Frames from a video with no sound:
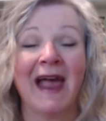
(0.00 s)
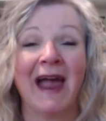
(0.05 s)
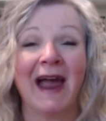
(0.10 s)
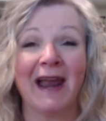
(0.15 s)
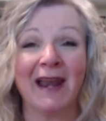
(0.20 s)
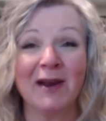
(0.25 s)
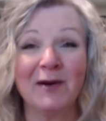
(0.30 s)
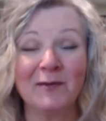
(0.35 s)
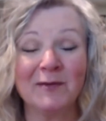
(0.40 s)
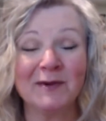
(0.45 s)

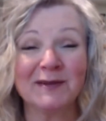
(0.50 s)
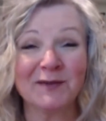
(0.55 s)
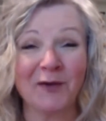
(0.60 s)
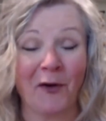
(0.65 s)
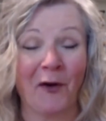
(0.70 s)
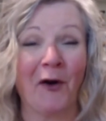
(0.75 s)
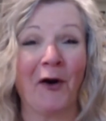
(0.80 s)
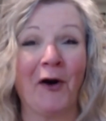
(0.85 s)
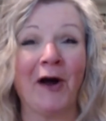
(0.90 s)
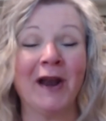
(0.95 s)
And it was
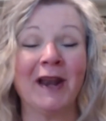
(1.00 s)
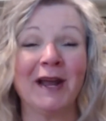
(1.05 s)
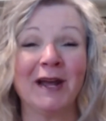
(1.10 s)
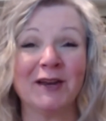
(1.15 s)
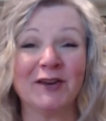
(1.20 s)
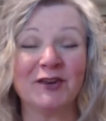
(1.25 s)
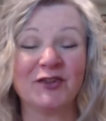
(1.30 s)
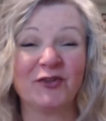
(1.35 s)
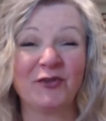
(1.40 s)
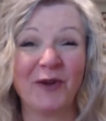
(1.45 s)
on
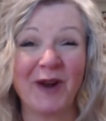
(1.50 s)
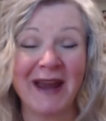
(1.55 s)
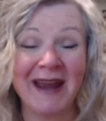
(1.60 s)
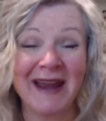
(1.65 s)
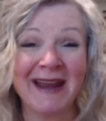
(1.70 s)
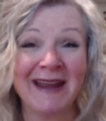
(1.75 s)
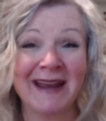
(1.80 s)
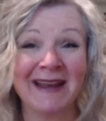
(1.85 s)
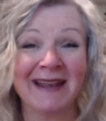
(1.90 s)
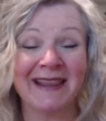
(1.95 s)
a
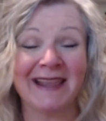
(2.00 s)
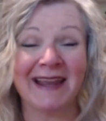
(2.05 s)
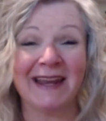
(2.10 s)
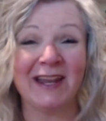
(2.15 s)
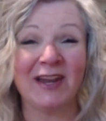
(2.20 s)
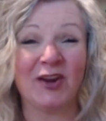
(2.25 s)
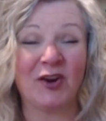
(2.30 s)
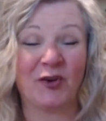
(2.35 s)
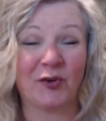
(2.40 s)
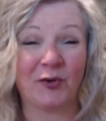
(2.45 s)
train that
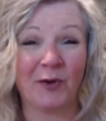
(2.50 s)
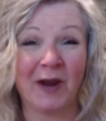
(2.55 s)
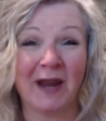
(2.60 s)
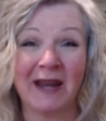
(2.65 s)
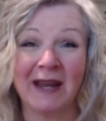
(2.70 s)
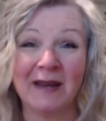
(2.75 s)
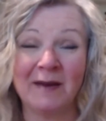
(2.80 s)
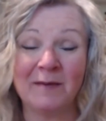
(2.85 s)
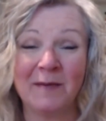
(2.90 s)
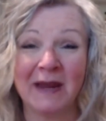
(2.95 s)
he created